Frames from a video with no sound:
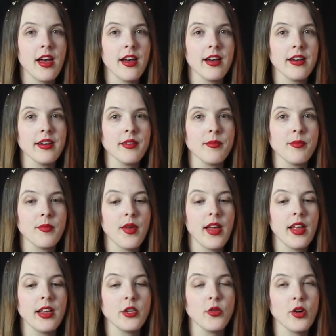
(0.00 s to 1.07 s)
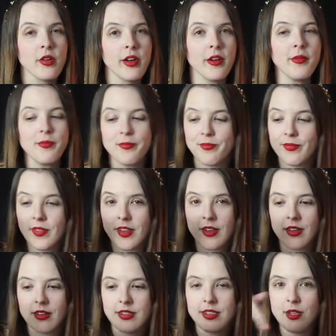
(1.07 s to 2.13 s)
um, a U R L
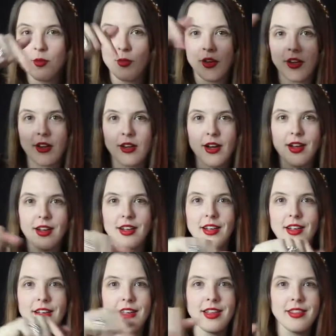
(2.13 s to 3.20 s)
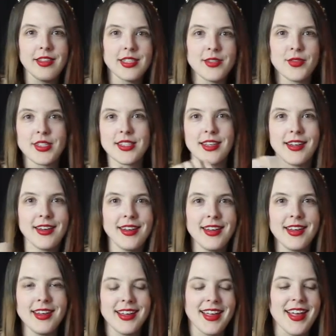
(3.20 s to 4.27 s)
somewhere in this
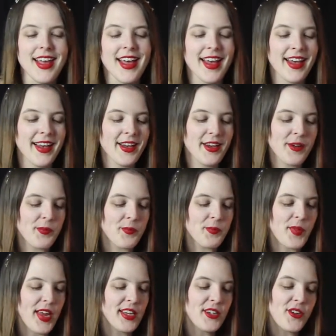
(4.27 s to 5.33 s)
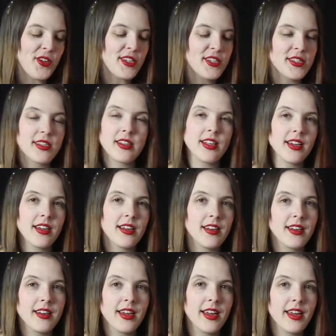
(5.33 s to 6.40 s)
vicinity, um, and you can just click on
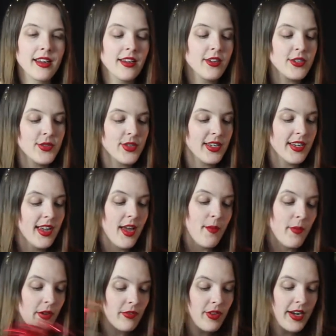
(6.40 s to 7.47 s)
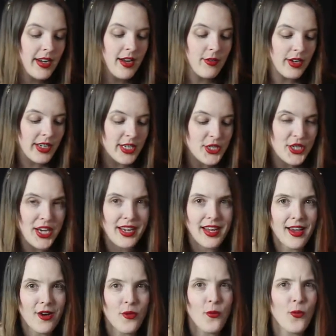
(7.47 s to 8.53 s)
it and go to it. But right now we're gonna check
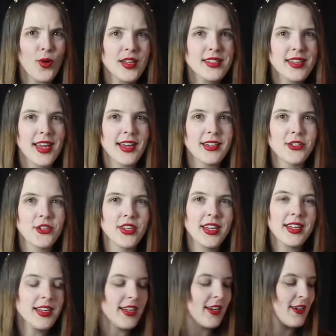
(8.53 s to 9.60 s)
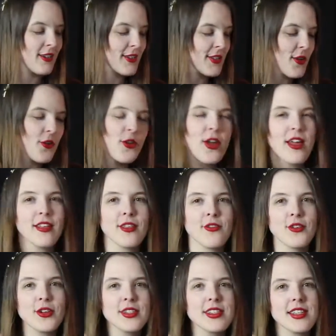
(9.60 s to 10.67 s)
out what's actually in here. So the
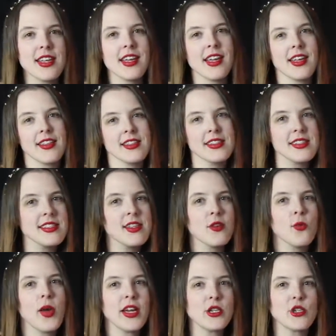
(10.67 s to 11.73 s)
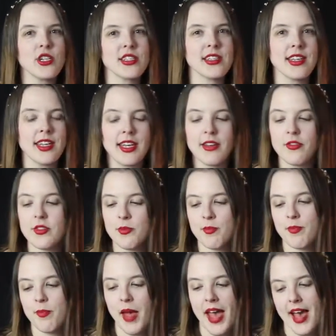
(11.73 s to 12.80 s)
first thing, this is the Waitress
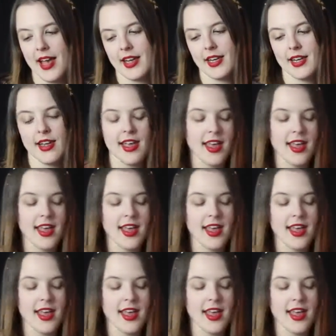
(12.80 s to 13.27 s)
gift pack,